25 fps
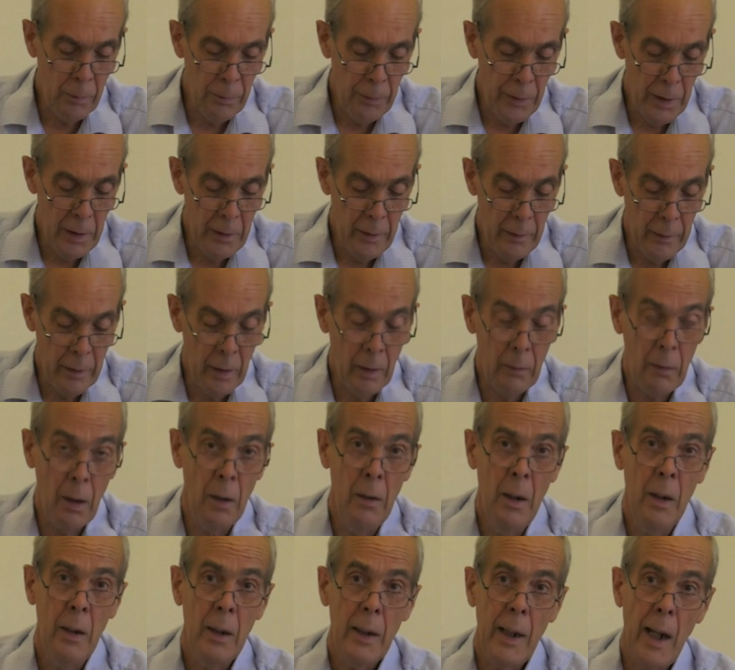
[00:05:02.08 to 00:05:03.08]
of India
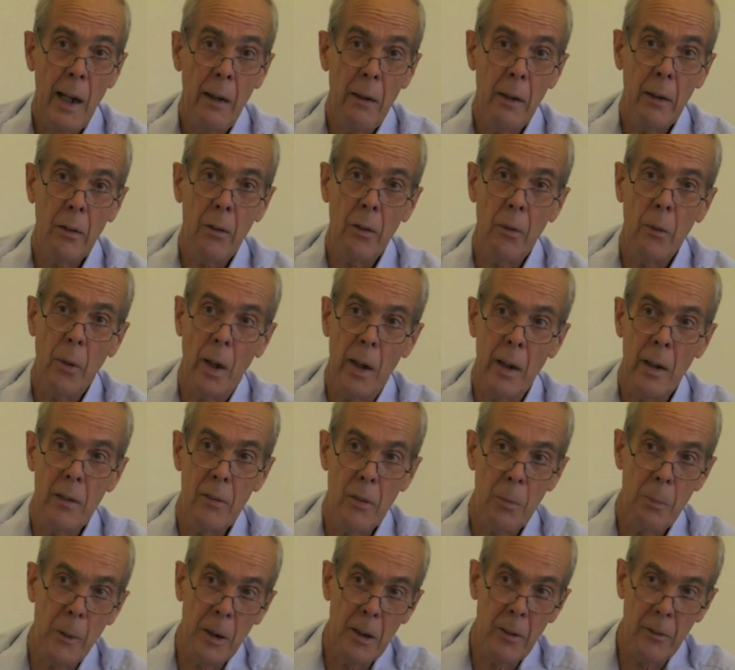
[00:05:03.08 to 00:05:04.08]

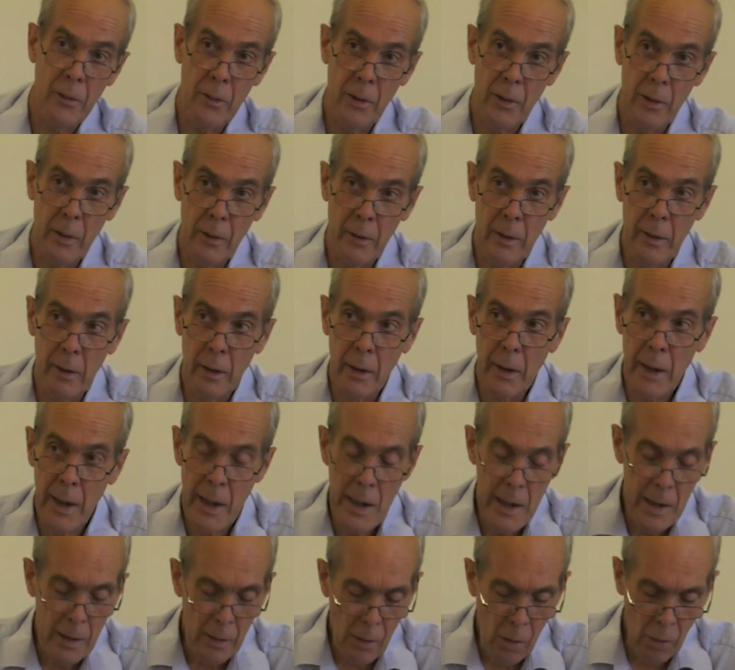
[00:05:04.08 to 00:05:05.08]
characterized by certain
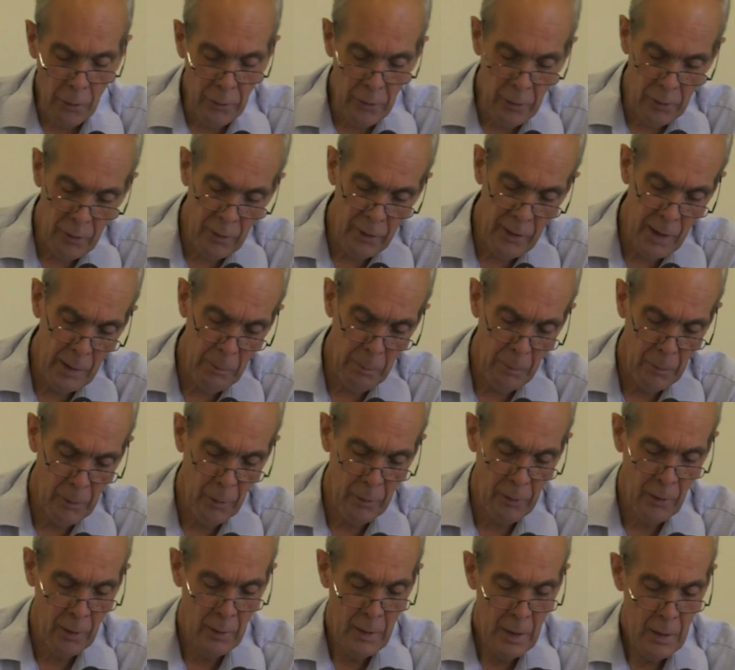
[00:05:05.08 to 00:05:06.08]
key
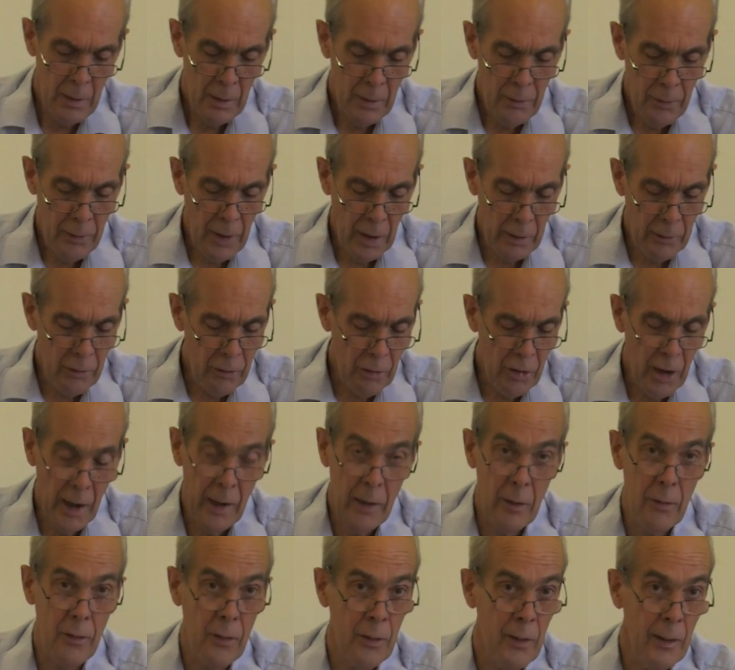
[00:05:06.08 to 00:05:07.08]
concepts, such
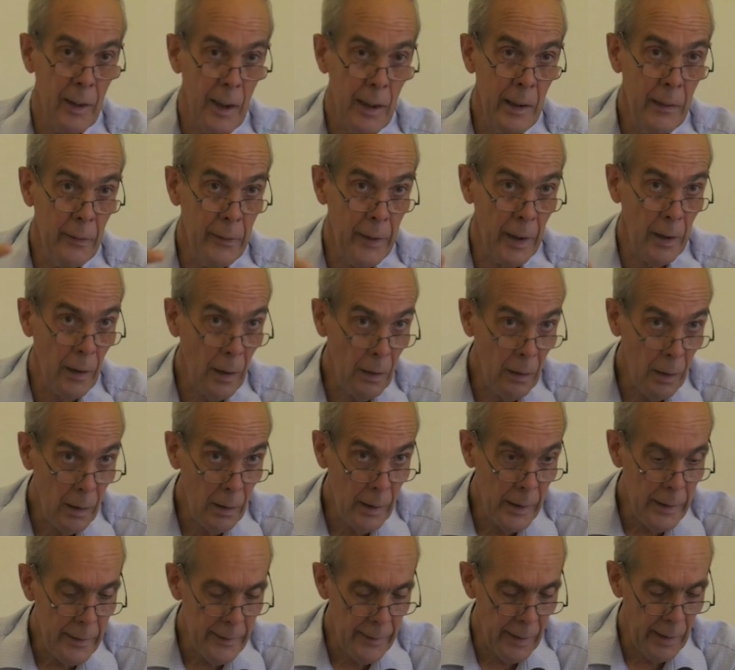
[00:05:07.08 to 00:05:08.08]
as, in the
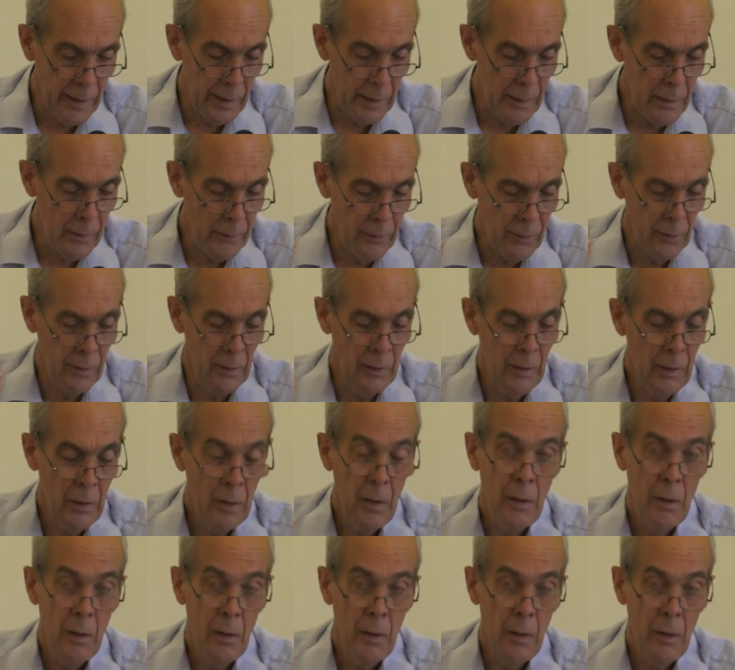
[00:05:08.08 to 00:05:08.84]
early days,